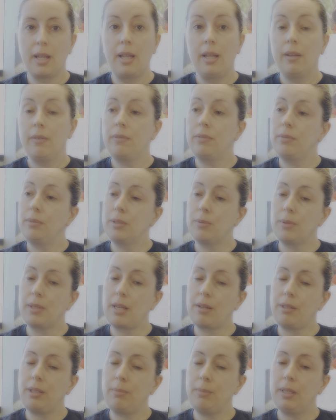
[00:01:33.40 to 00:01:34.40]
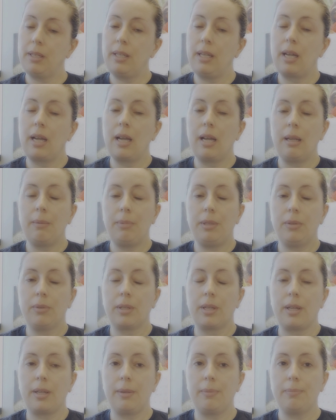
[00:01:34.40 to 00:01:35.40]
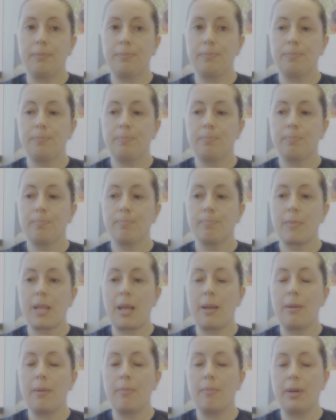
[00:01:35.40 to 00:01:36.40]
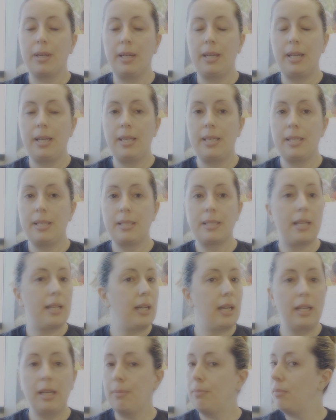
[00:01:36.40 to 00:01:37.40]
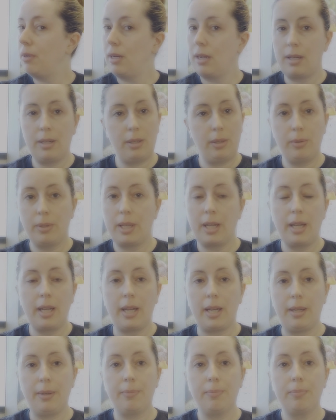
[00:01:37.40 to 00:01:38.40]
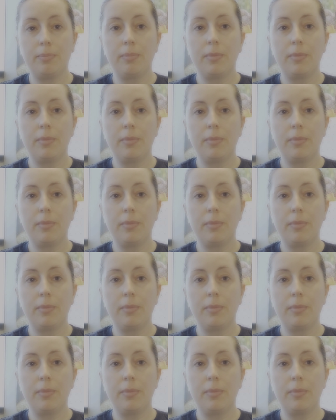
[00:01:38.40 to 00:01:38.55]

If it was without humidity, I'd be okay. But it is, and I am not okay.